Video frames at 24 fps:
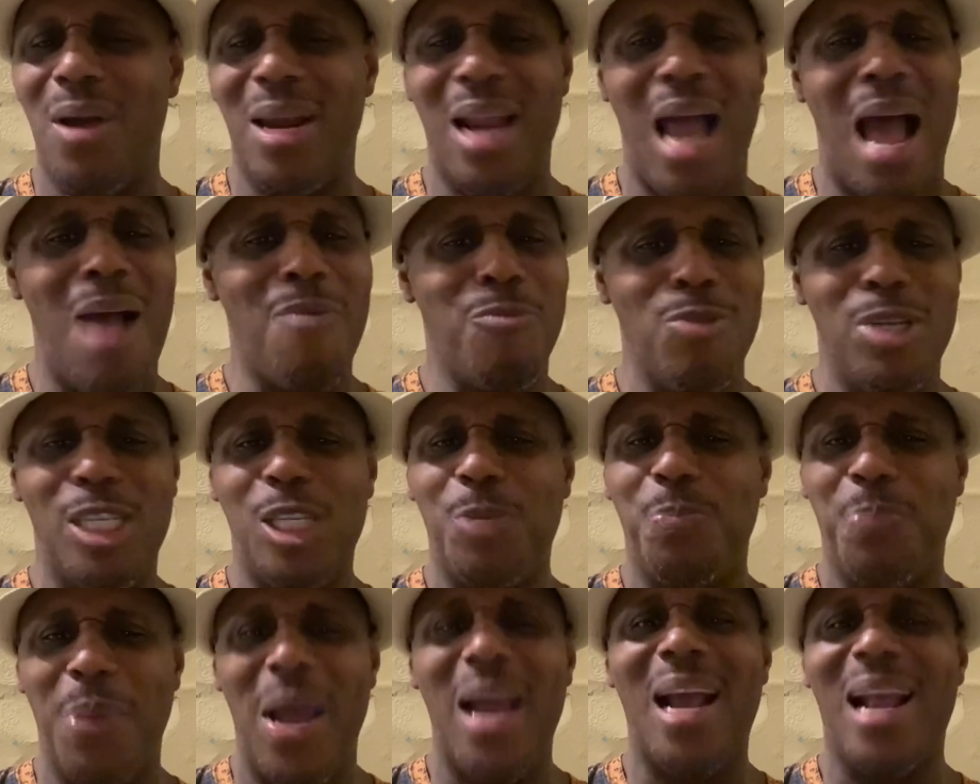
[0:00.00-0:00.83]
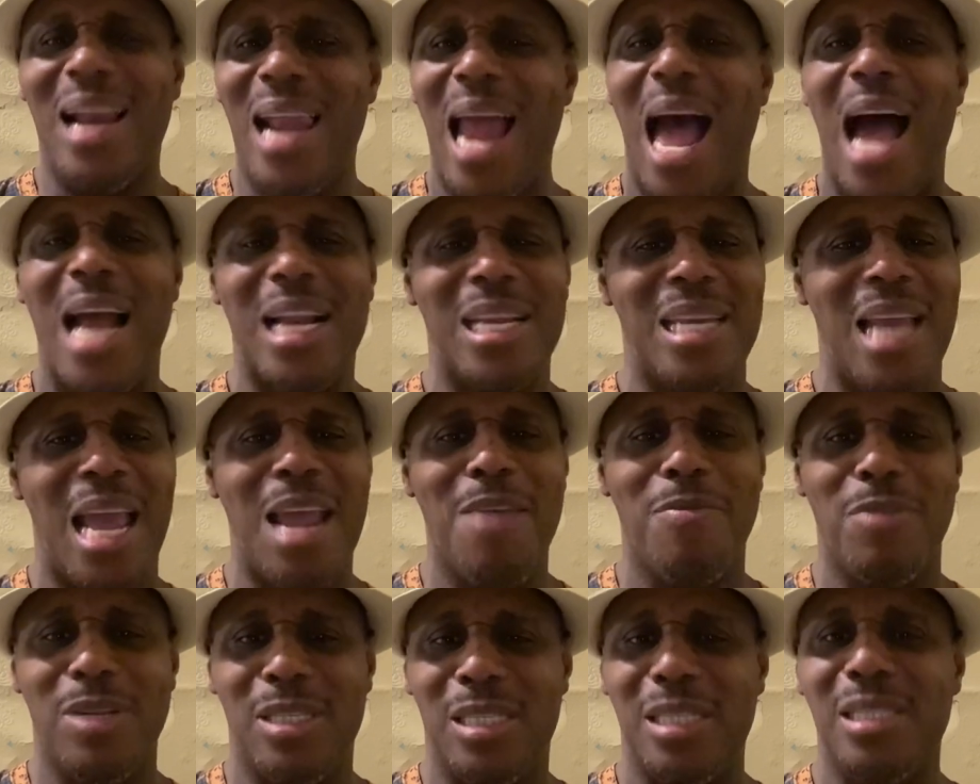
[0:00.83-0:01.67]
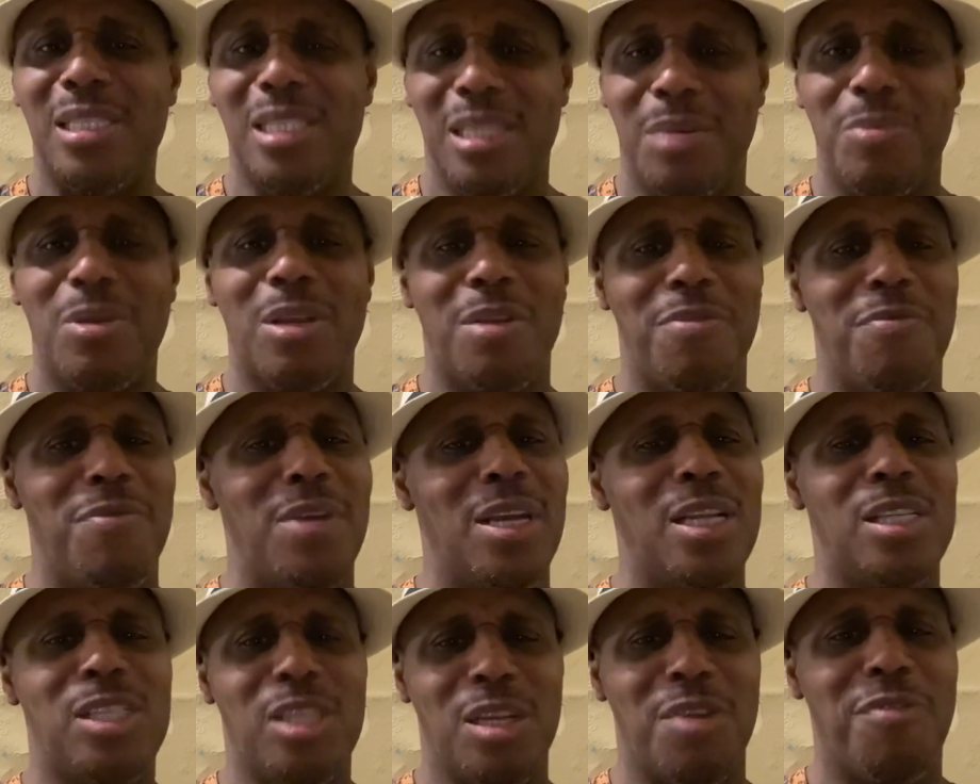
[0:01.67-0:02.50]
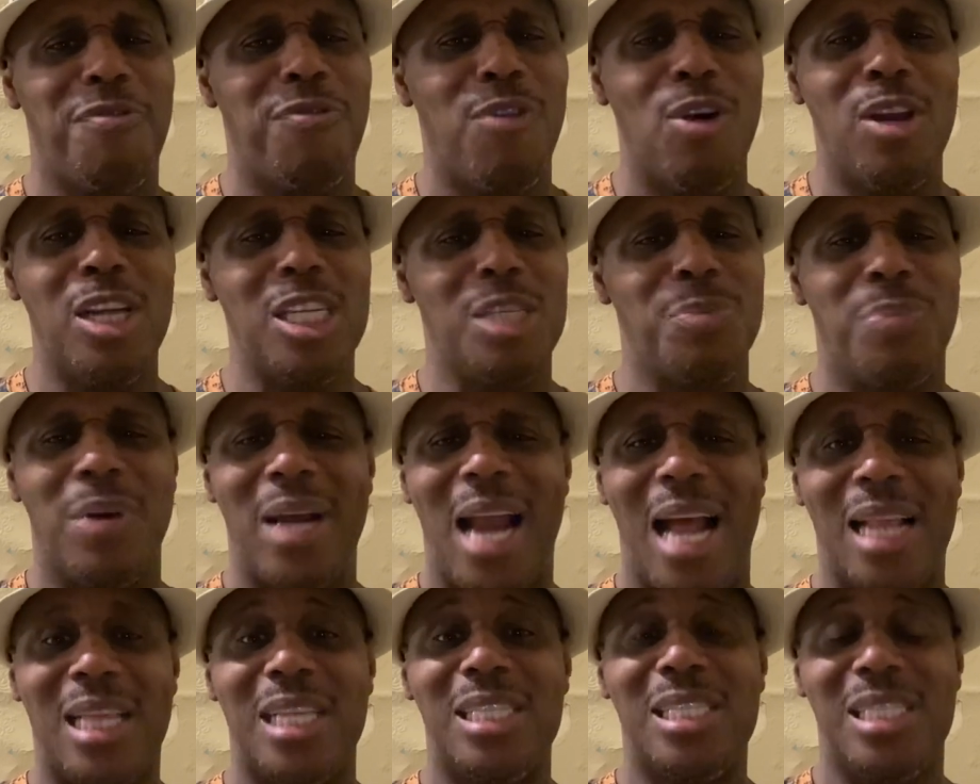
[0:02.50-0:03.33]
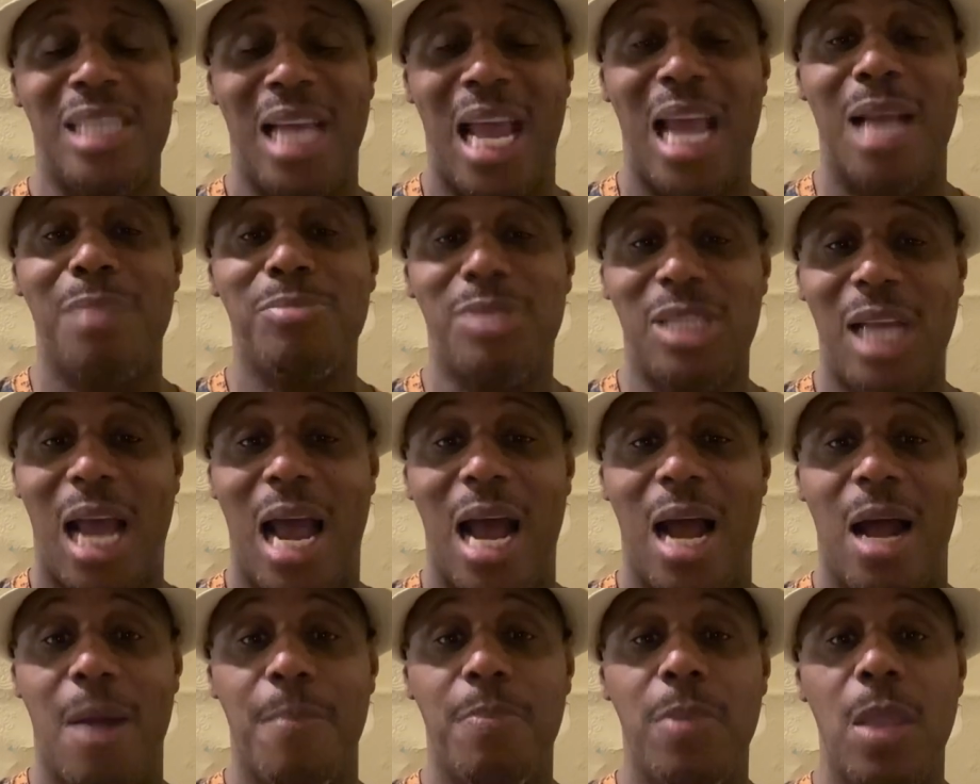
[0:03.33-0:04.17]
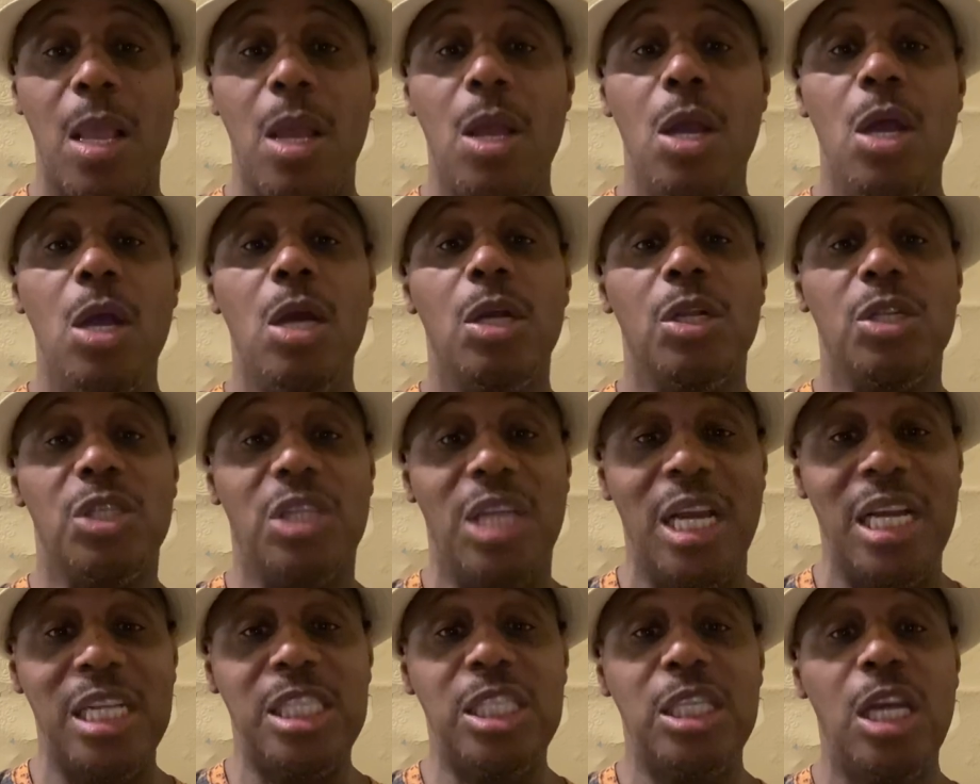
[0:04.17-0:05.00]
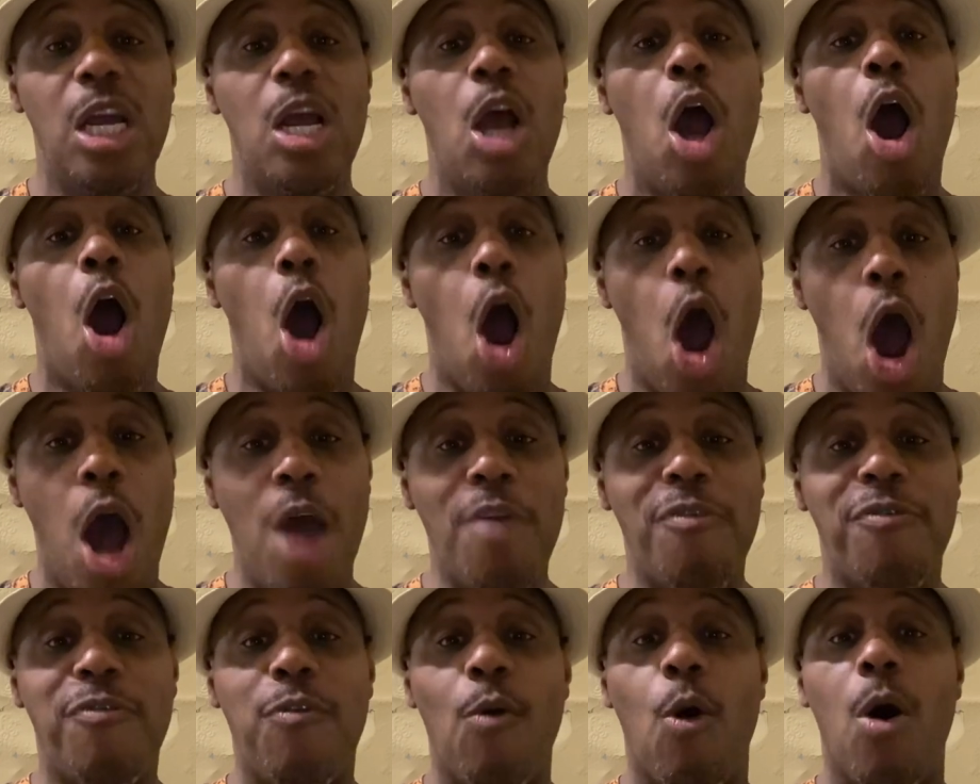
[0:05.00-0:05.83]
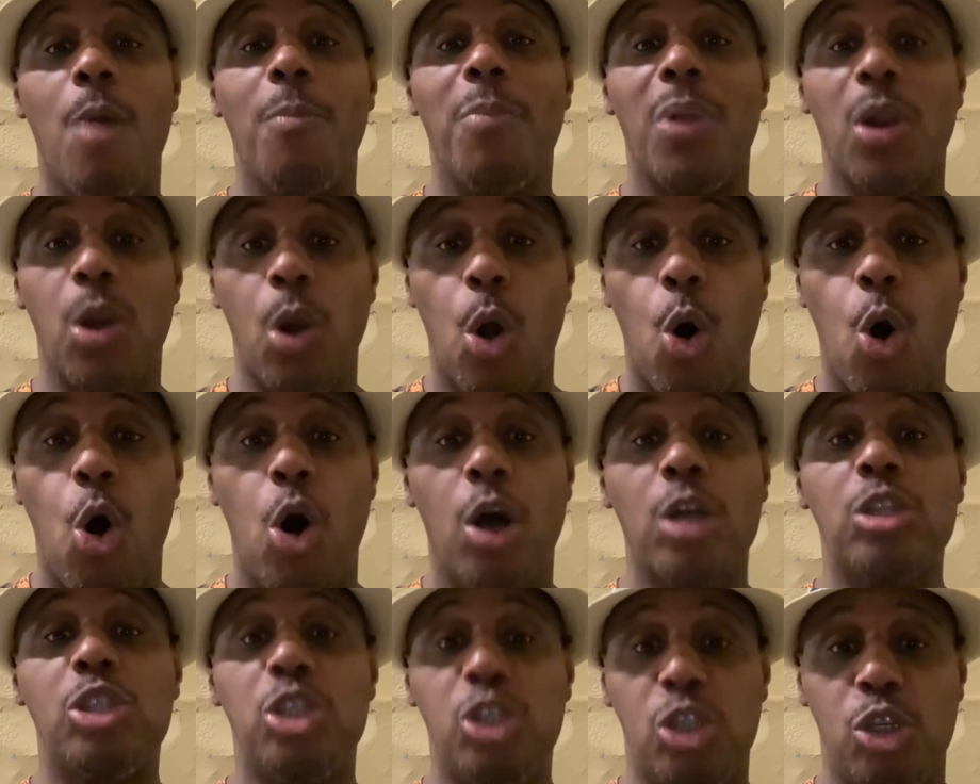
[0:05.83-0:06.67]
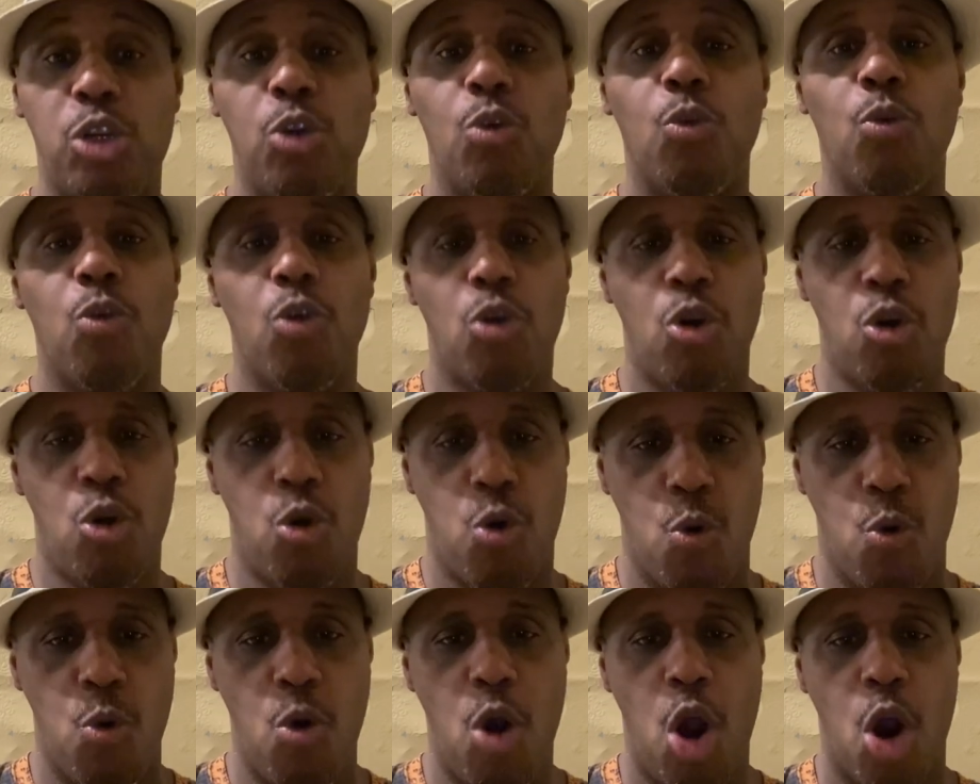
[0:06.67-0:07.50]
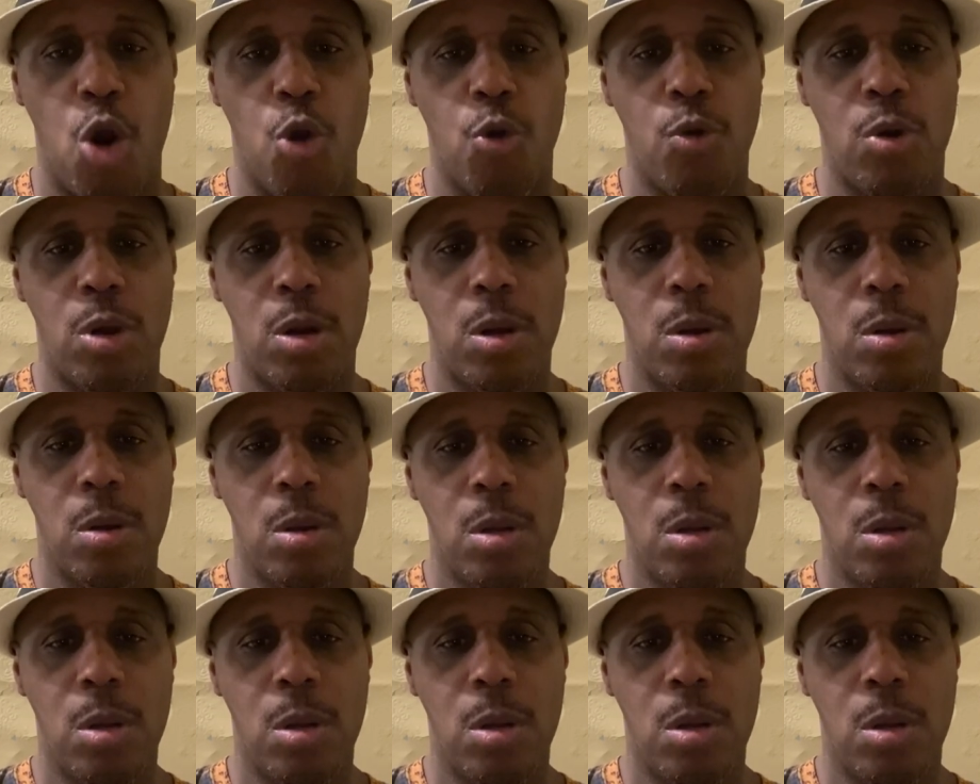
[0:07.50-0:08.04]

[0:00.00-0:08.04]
I respect Clive Davis and Jimmy Levine to the fullest, but at the same time, this art form belongs to Kool Herc,